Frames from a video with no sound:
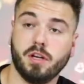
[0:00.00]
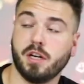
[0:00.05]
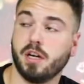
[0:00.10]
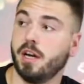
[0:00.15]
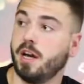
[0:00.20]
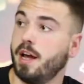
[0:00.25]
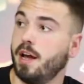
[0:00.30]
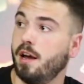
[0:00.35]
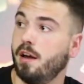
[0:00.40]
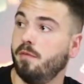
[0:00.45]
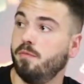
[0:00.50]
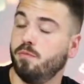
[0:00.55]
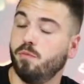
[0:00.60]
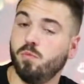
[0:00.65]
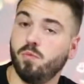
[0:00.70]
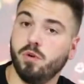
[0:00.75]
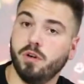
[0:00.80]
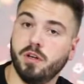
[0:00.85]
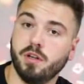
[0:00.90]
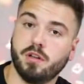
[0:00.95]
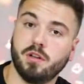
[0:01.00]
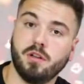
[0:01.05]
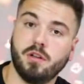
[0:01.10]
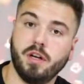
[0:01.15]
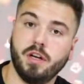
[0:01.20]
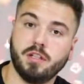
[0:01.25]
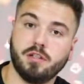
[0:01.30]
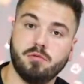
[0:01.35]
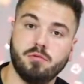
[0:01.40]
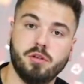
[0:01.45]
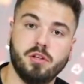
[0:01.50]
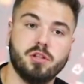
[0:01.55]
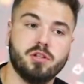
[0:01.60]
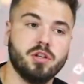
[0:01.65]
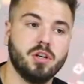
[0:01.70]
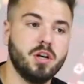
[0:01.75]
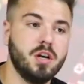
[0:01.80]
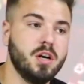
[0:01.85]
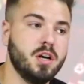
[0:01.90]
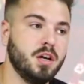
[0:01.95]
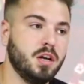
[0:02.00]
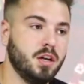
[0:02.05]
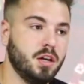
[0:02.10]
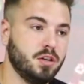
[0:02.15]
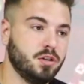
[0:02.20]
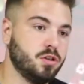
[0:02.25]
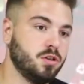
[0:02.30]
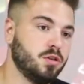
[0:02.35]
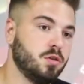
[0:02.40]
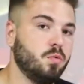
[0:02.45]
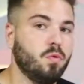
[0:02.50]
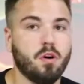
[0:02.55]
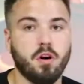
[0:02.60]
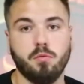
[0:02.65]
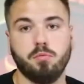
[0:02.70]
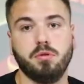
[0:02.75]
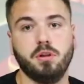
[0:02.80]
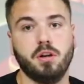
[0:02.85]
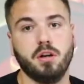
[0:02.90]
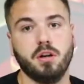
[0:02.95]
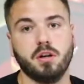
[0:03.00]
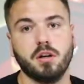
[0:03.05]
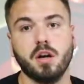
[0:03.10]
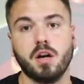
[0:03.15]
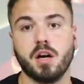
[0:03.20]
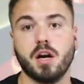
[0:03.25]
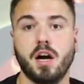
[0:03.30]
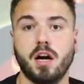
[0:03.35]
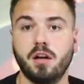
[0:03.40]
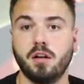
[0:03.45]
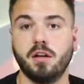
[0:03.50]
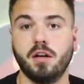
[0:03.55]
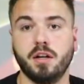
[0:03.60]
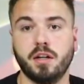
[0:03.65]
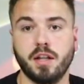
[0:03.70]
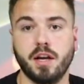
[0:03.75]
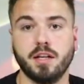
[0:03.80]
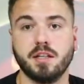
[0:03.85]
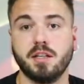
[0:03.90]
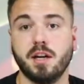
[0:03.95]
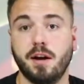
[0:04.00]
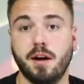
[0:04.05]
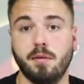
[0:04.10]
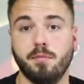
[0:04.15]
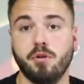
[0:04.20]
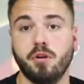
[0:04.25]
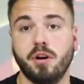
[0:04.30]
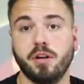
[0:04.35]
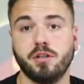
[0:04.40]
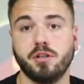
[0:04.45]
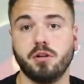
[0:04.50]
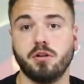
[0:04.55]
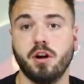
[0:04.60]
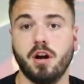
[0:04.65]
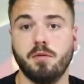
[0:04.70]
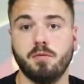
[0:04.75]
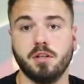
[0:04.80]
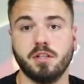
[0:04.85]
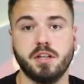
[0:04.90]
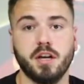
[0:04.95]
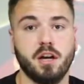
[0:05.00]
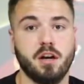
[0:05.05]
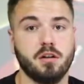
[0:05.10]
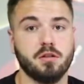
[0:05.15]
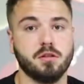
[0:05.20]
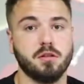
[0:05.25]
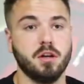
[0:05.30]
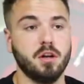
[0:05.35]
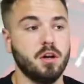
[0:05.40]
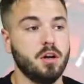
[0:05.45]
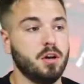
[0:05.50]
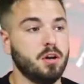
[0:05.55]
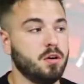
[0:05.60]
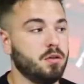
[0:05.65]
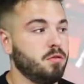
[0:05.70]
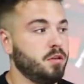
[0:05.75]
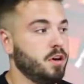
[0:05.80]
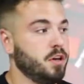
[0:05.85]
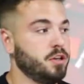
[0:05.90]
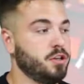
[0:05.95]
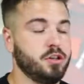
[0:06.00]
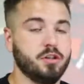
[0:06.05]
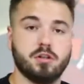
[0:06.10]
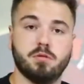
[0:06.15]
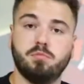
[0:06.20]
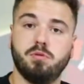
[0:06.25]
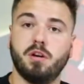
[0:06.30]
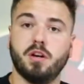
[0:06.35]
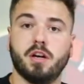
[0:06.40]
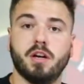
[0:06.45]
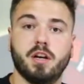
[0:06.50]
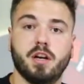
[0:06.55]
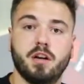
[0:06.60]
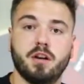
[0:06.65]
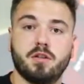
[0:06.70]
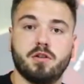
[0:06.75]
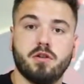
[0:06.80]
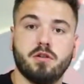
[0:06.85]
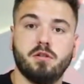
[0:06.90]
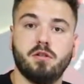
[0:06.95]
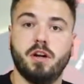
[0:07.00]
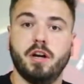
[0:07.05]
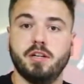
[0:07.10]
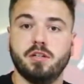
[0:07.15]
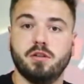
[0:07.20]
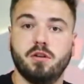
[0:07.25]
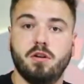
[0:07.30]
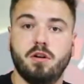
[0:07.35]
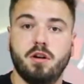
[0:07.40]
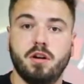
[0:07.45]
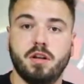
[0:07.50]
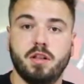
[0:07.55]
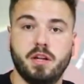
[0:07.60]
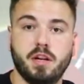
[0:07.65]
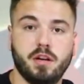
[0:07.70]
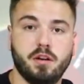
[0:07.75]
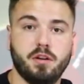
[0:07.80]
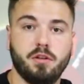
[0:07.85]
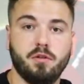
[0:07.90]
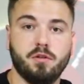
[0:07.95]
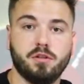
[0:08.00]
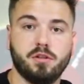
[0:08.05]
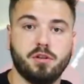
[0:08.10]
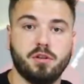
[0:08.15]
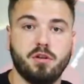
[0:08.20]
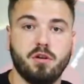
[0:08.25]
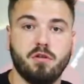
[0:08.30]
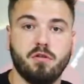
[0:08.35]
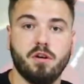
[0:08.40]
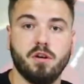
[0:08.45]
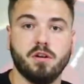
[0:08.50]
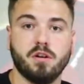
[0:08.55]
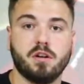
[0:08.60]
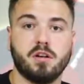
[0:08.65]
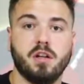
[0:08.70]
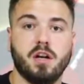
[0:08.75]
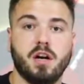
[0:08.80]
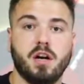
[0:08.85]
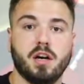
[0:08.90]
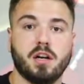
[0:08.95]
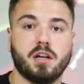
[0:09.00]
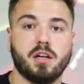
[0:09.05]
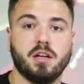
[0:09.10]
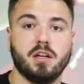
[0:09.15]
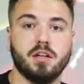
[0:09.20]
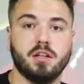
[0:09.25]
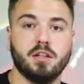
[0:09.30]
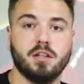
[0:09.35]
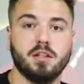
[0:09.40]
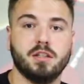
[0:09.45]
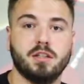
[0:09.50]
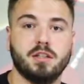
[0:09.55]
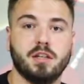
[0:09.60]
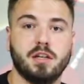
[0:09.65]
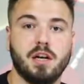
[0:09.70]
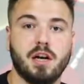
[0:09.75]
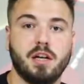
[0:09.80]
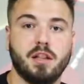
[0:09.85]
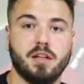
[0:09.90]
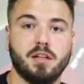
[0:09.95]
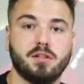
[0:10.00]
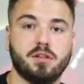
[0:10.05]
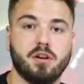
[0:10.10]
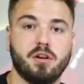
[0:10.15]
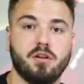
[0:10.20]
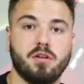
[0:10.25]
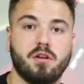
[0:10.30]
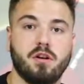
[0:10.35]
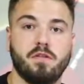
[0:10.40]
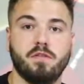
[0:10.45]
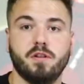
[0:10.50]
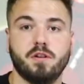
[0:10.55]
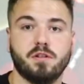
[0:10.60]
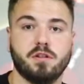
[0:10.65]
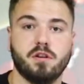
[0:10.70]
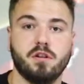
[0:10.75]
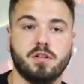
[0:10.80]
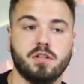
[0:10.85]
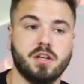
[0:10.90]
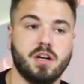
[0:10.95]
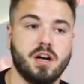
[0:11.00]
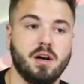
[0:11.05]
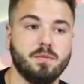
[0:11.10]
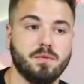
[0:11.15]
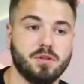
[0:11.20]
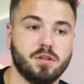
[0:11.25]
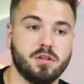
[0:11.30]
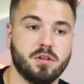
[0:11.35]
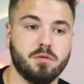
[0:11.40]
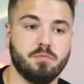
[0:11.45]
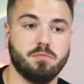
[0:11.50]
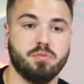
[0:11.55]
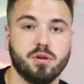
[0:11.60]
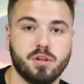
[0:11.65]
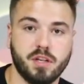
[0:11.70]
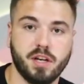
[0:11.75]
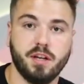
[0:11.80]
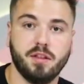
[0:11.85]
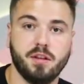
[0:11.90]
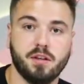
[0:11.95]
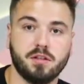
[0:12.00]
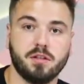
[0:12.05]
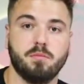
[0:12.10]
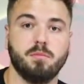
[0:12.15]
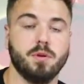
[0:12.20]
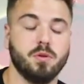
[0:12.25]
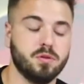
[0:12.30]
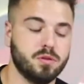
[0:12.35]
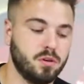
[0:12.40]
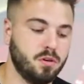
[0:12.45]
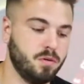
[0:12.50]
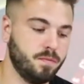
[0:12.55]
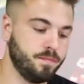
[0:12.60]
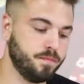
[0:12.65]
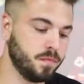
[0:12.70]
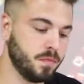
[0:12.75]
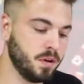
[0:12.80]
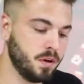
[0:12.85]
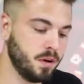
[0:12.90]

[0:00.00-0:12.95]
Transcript: like I am with the light switch, it's just a wall plug, kind of like that timer at your grandma's house where she used to plug it in and turn the lights on, and then it used to go around the clock and then turn off at a certain time just to pretend like somebody was home.